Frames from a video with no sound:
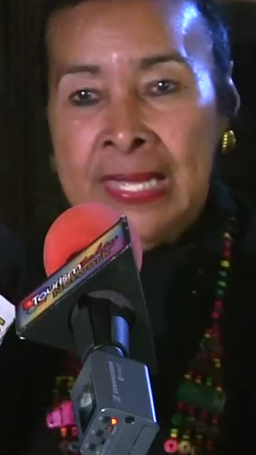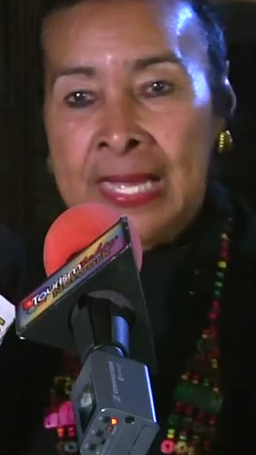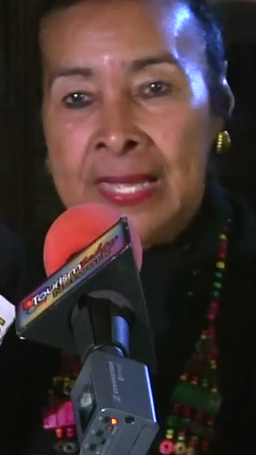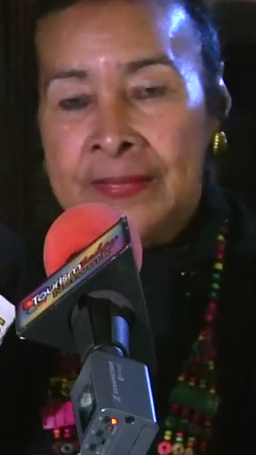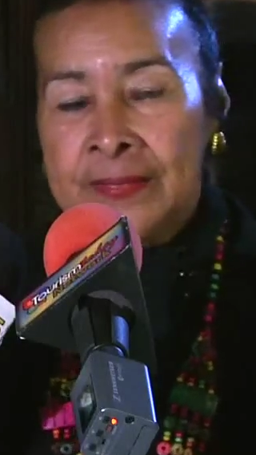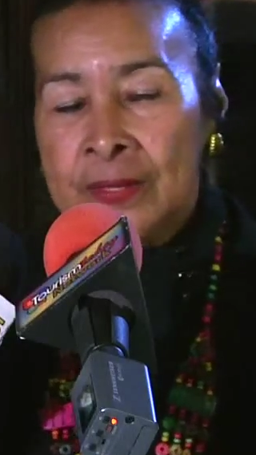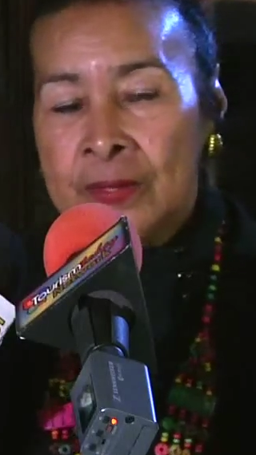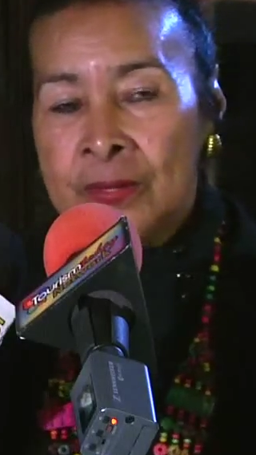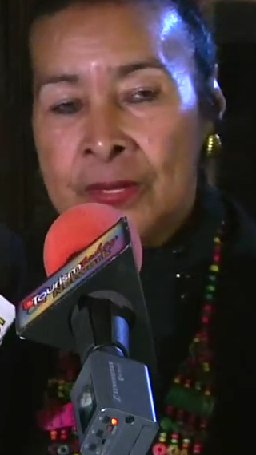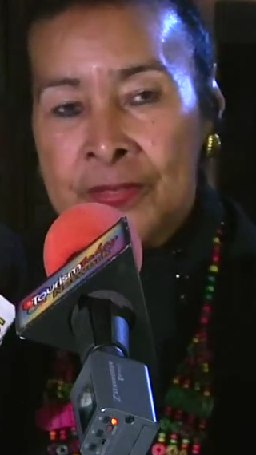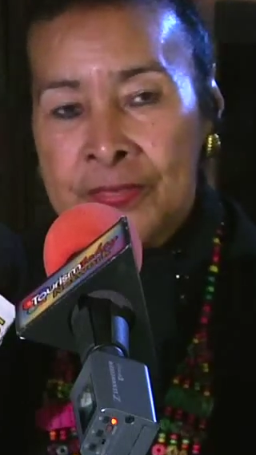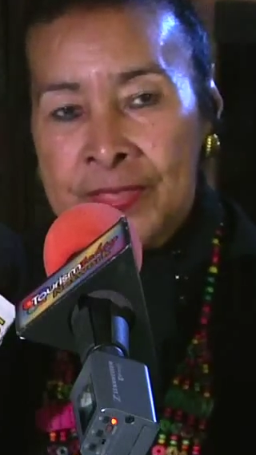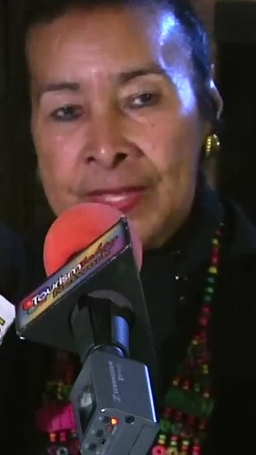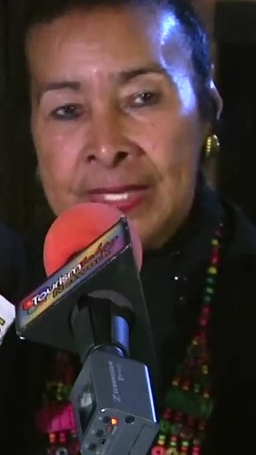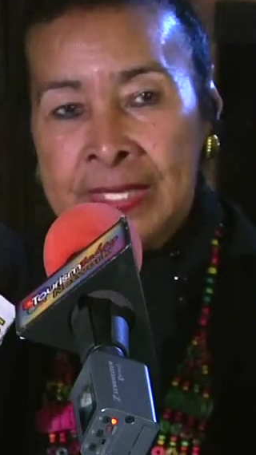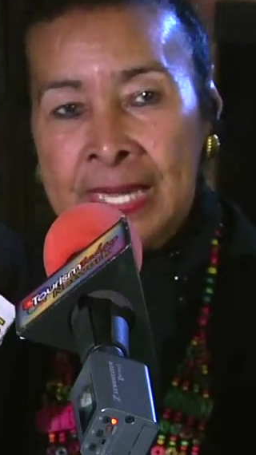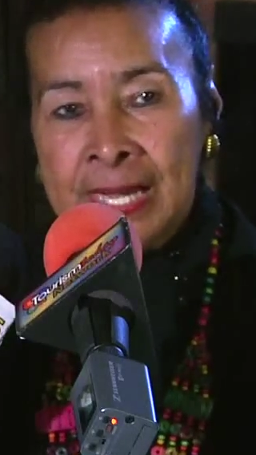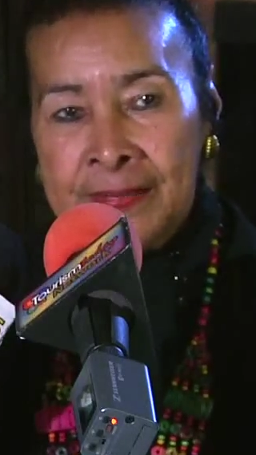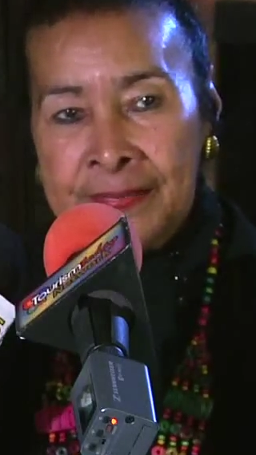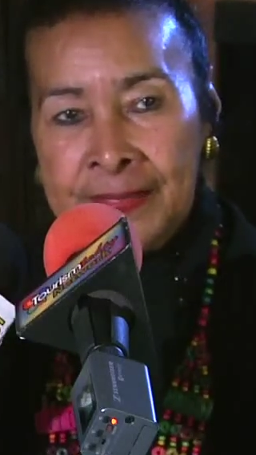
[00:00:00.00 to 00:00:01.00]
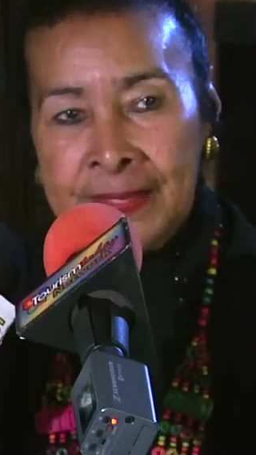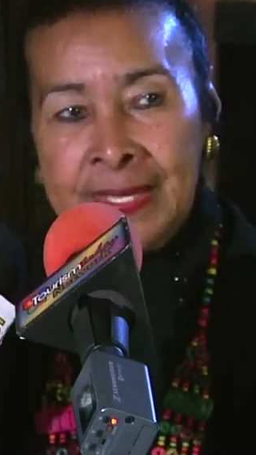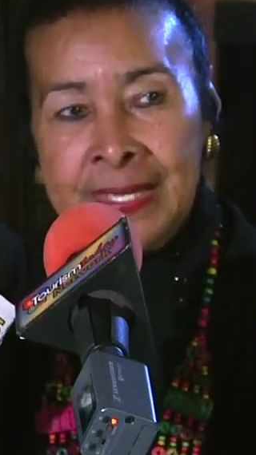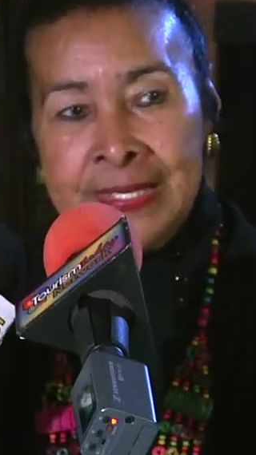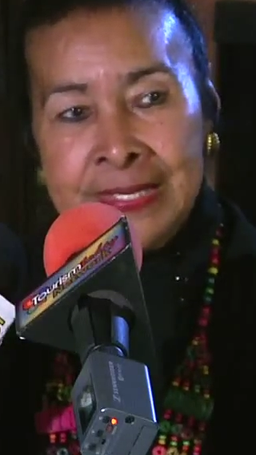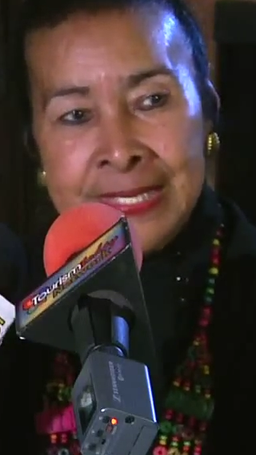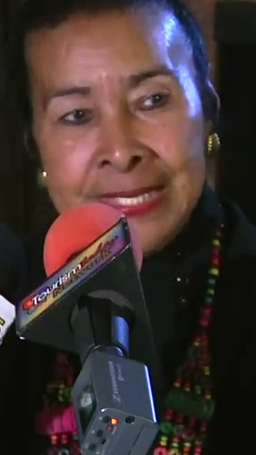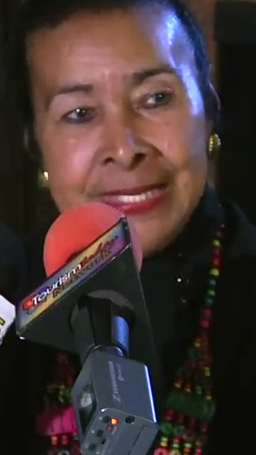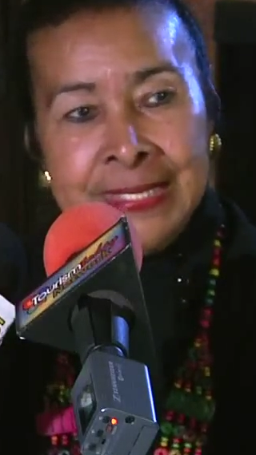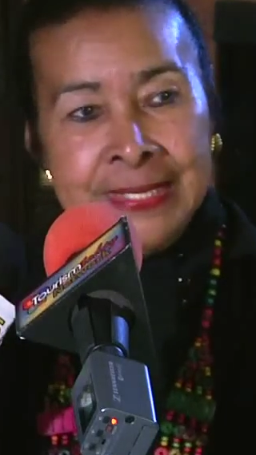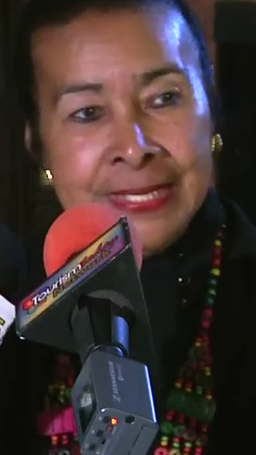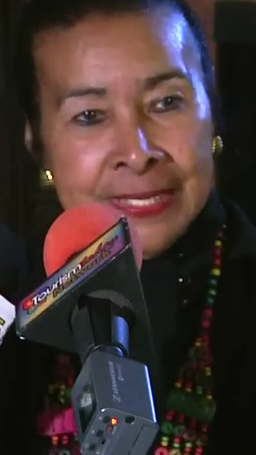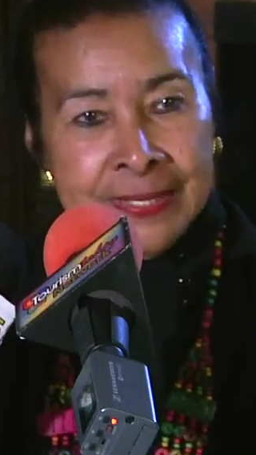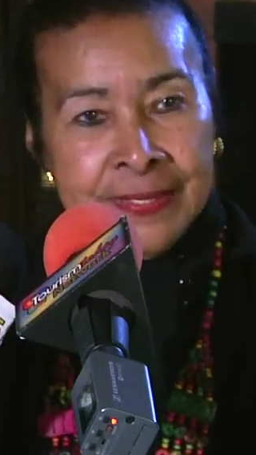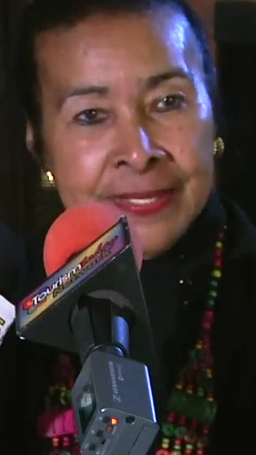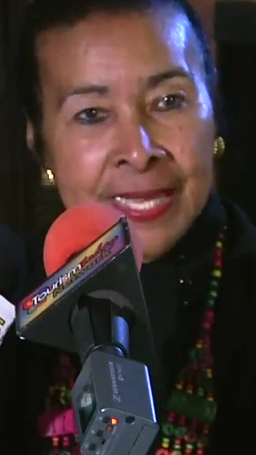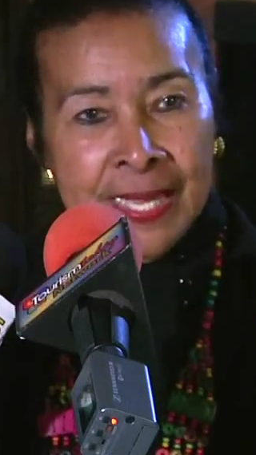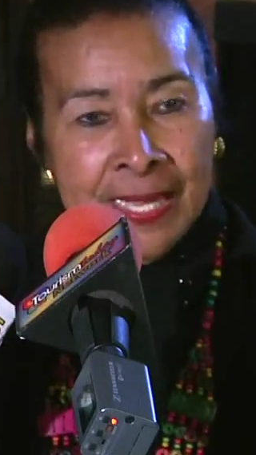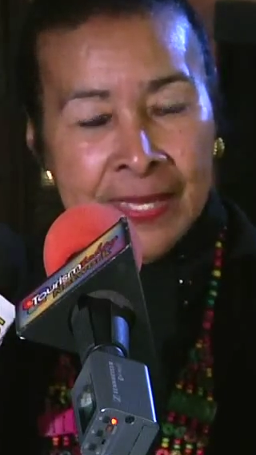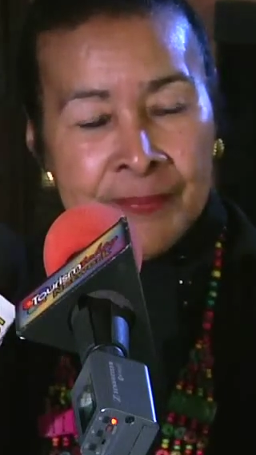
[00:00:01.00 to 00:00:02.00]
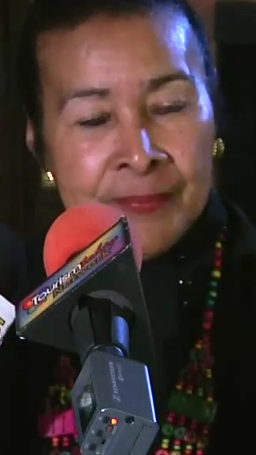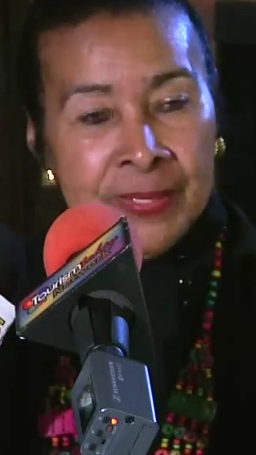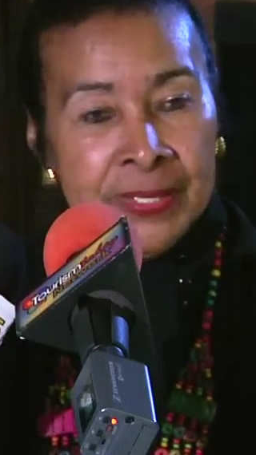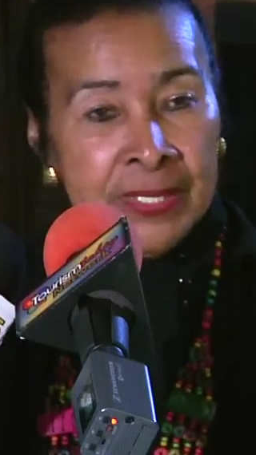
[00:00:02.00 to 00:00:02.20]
And the only thing I think is he did that,